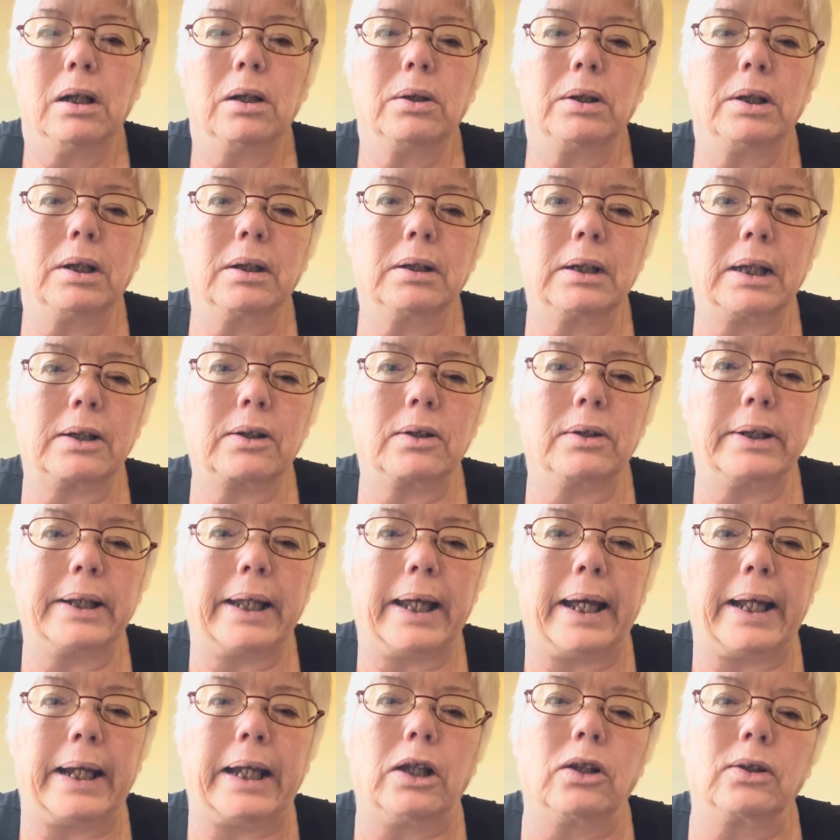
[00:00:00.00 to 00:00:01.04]
You click on
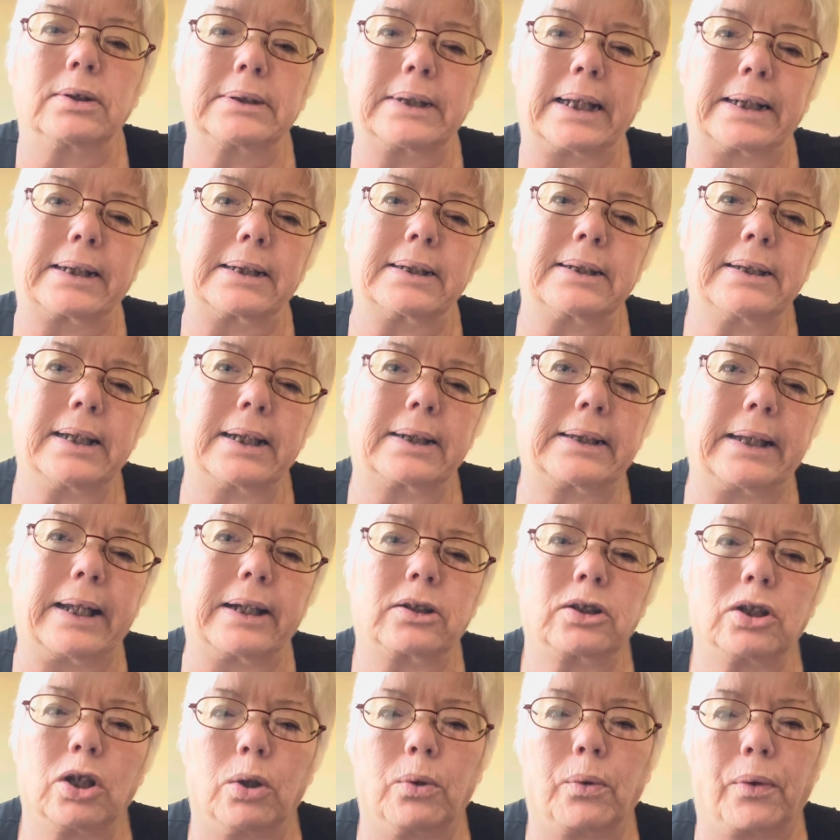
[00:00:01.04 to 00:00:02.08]
that, it looks like a
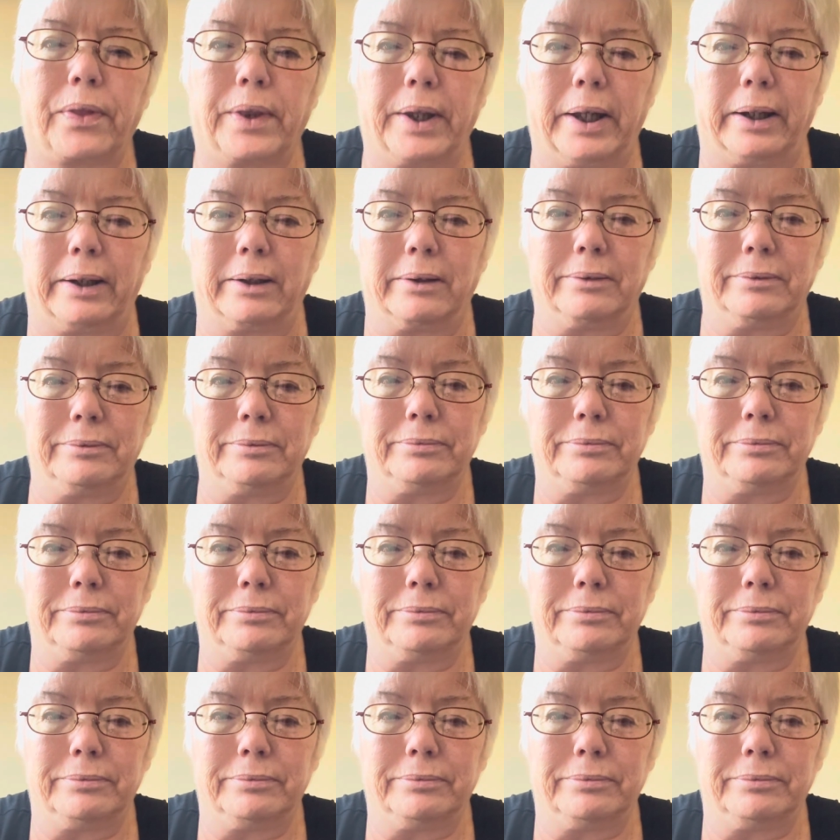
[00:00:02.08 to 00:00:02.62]
tic-tac-toe thing.